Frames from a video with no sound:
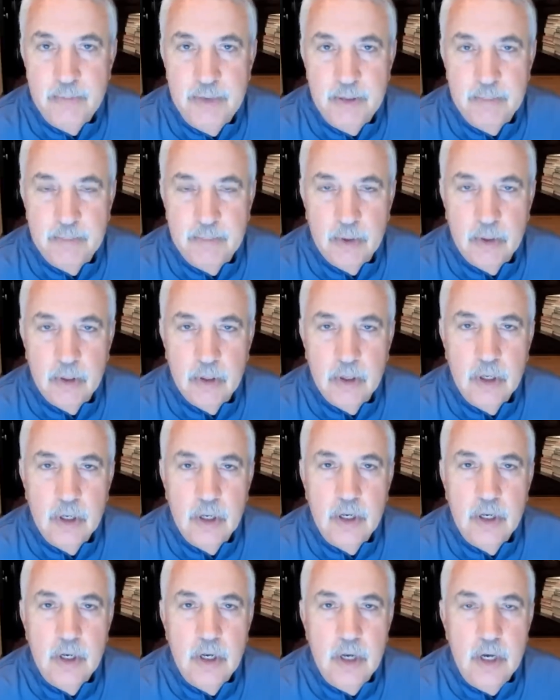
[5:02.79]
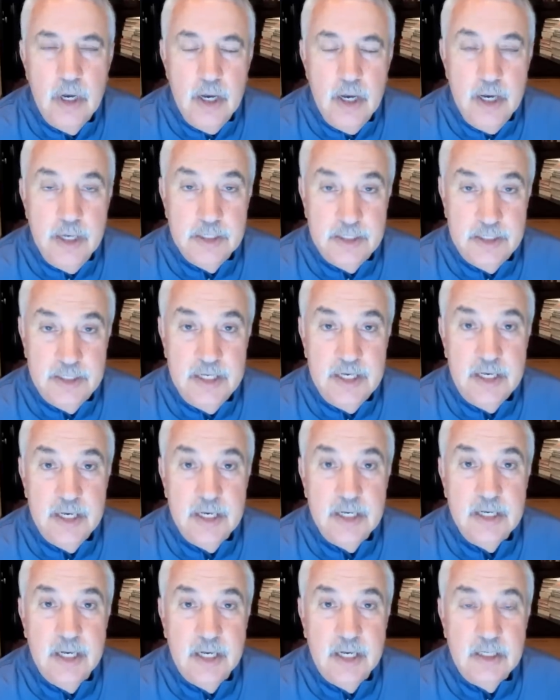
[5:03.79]
people
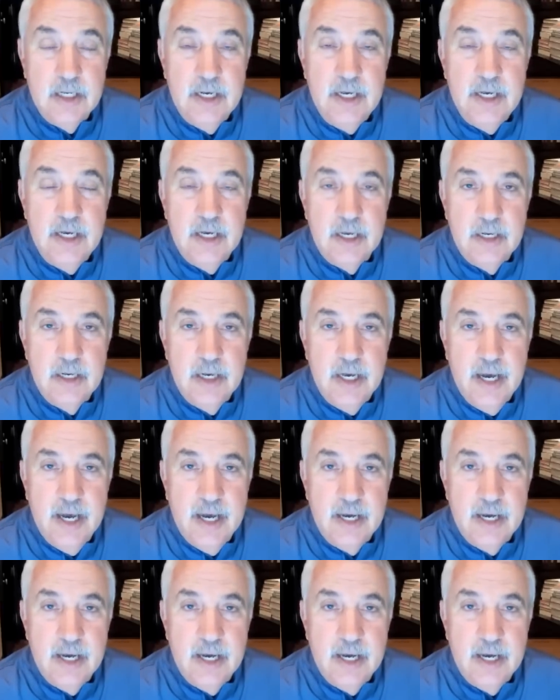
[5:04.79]
seeking dignity and